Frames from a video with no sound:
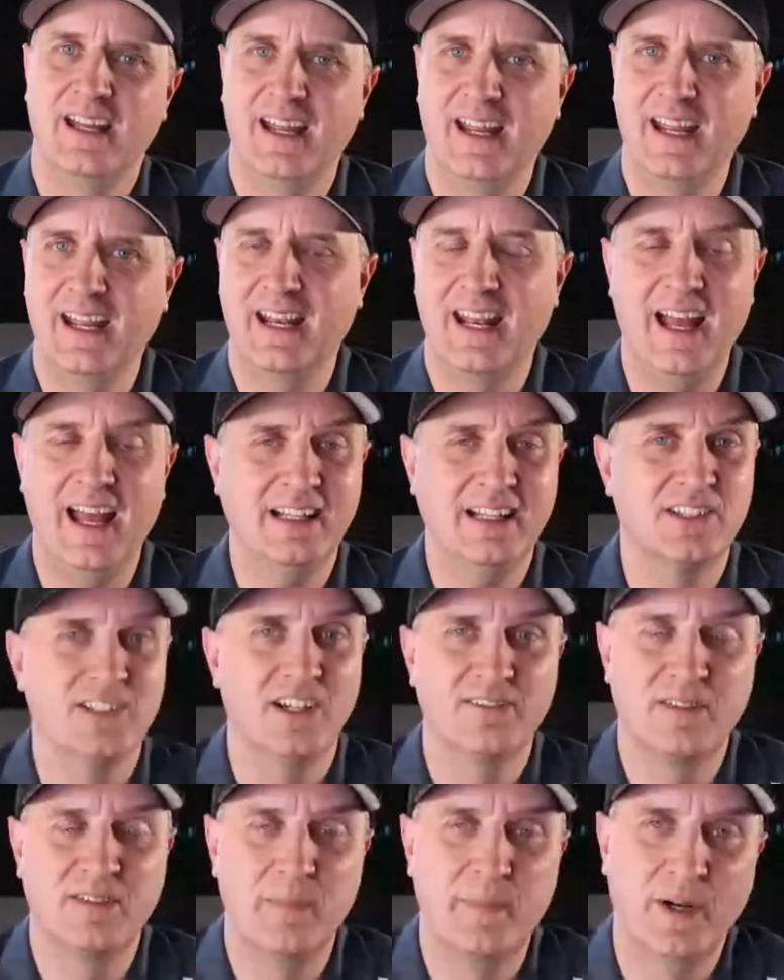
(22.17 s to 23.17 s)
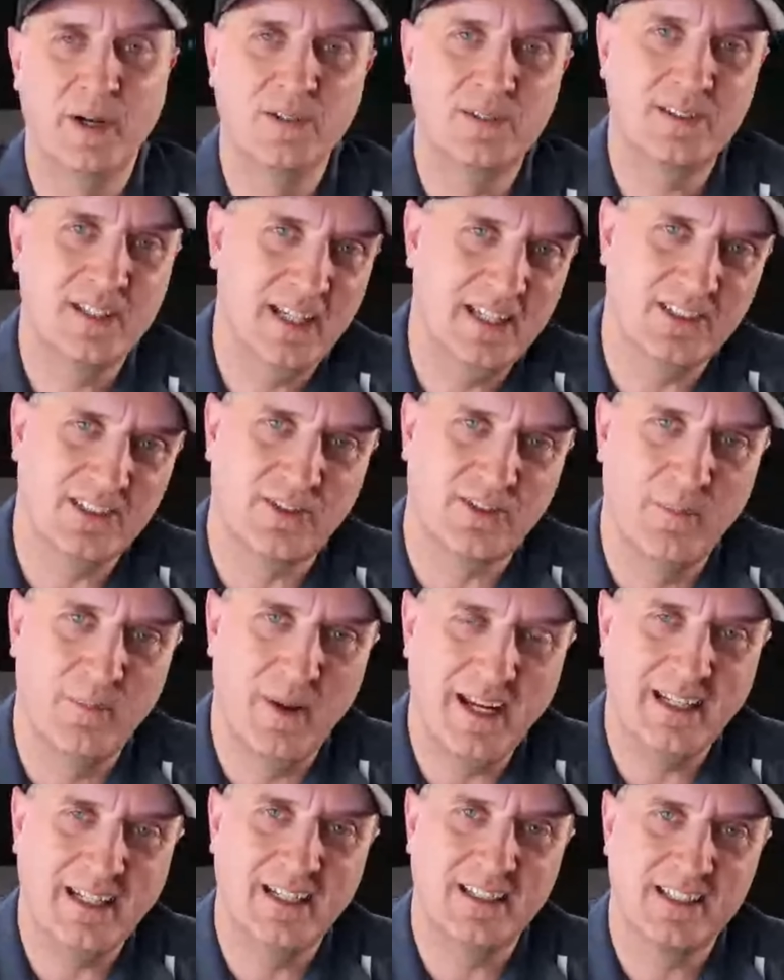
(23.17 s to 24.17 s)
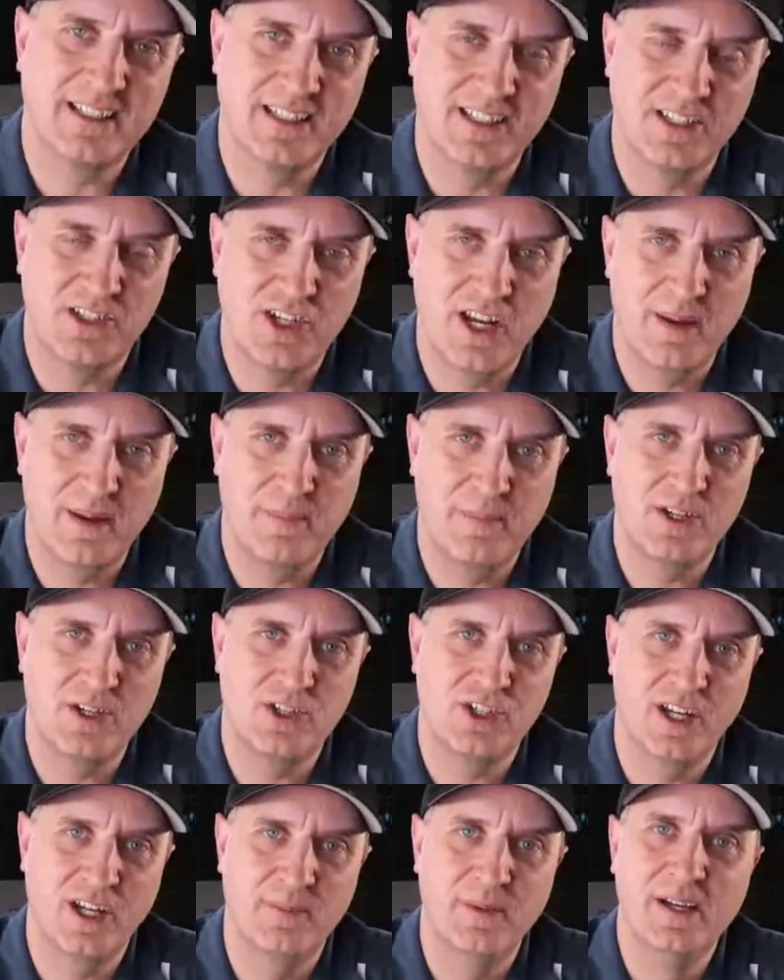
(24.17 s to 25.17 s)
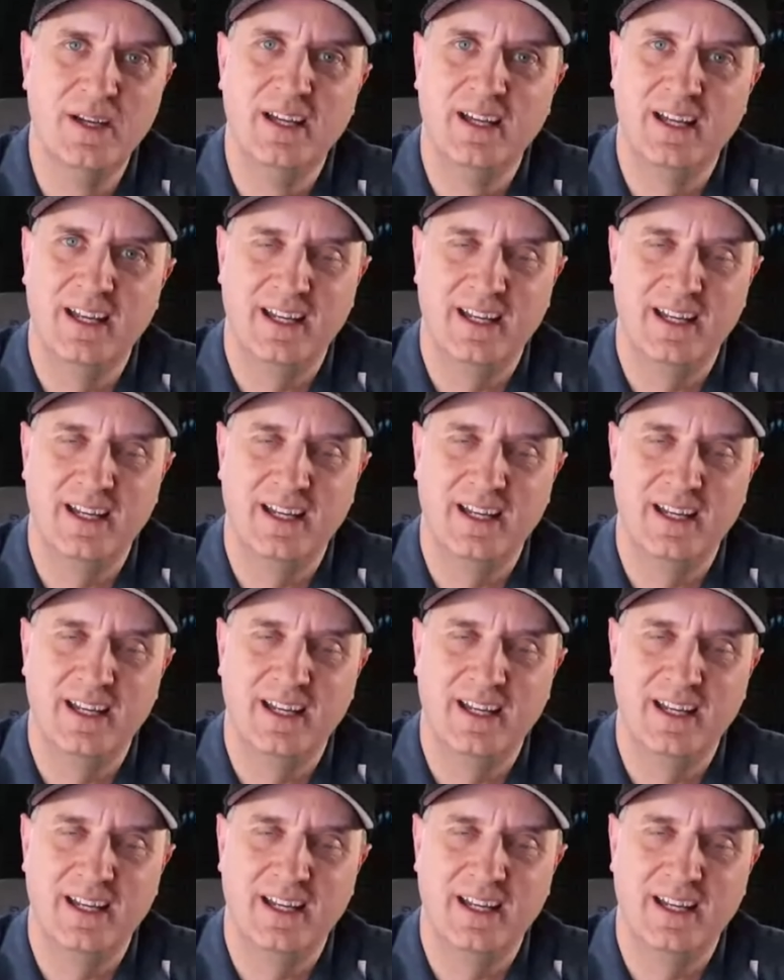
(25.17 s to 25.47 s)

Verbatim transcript: And hats off to both teams for making it to the championship.